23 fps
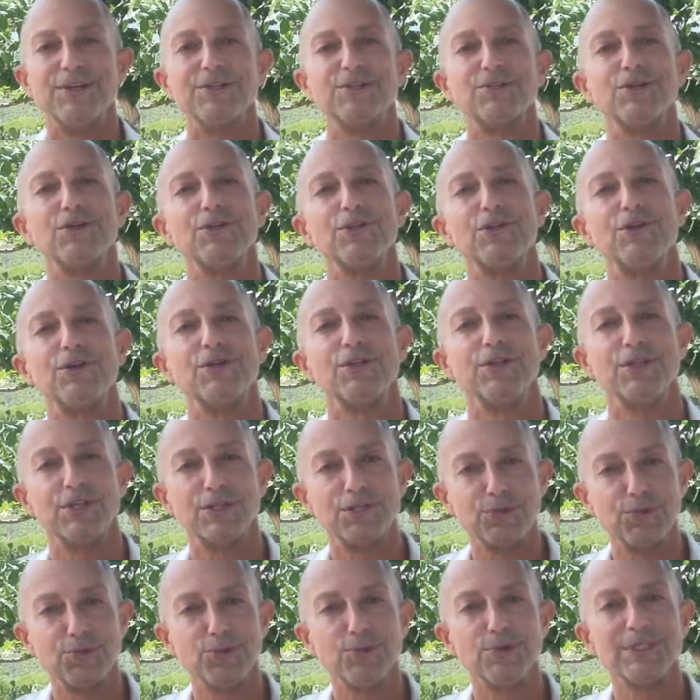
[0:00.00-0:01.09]
to learn the
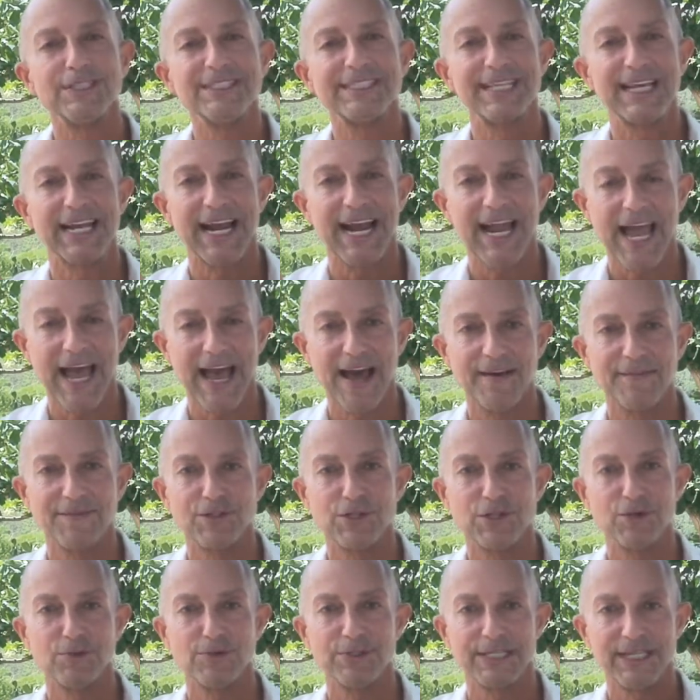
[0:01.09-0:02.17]
tools that I have
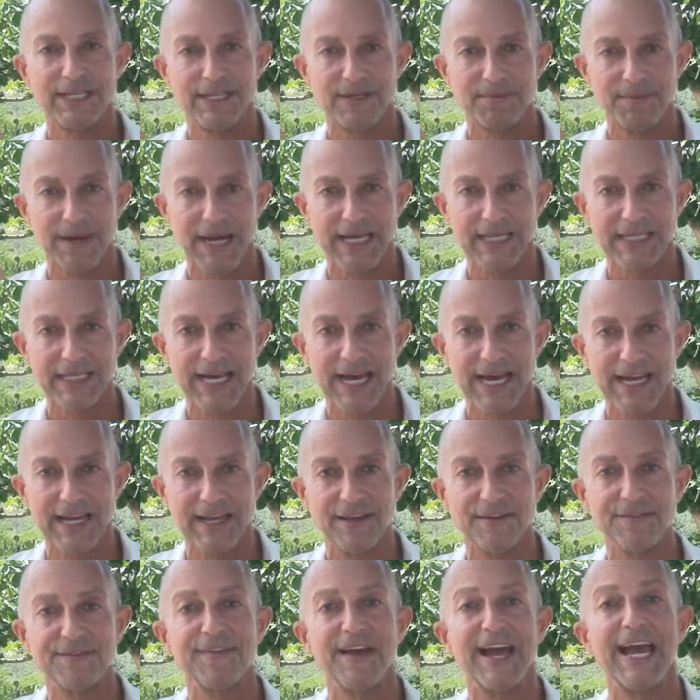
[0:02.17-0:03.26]
chosen in my
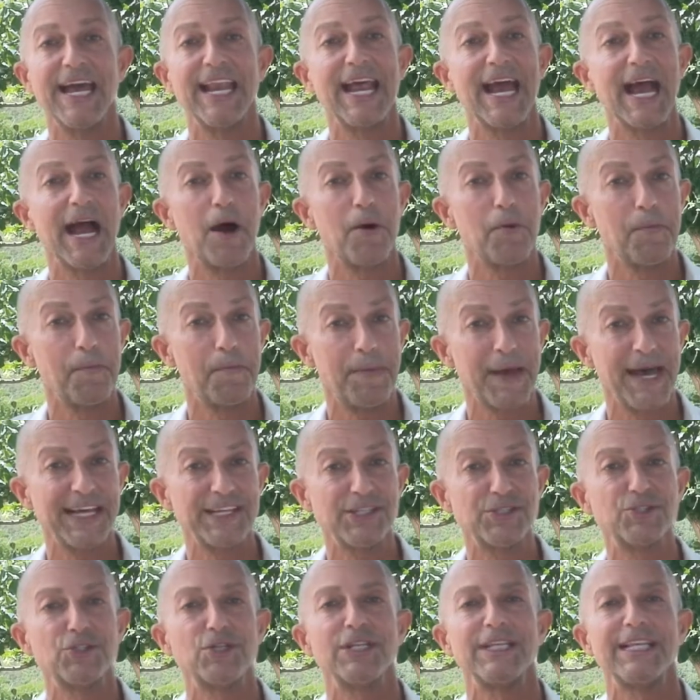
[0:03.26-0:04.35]
life and how
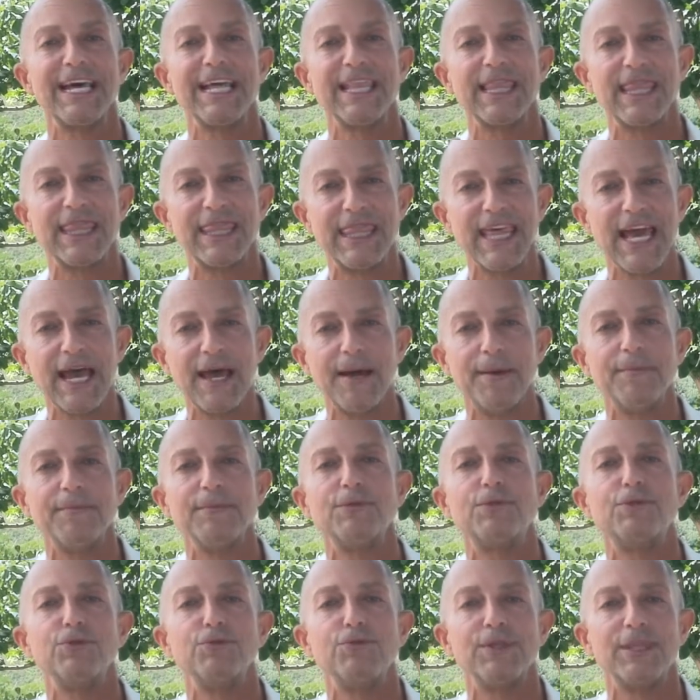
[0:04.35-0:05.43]
best to let them
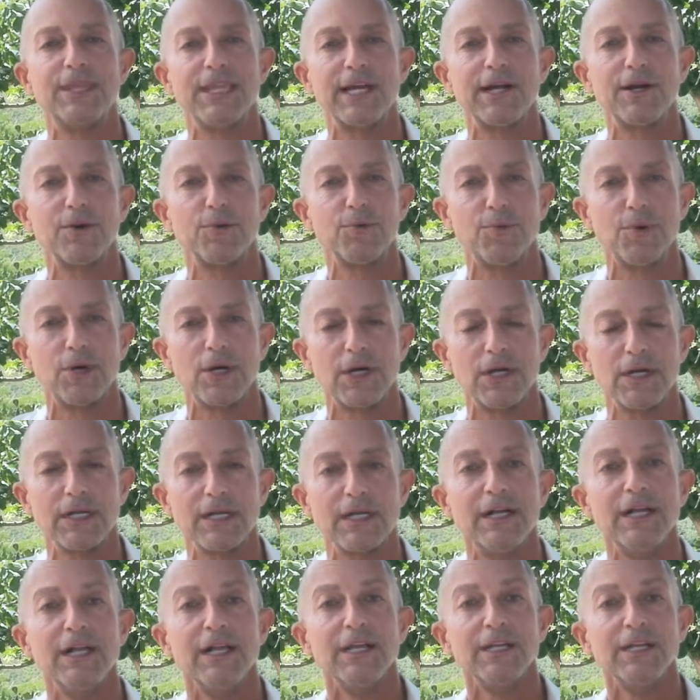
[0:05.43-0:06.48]
do their work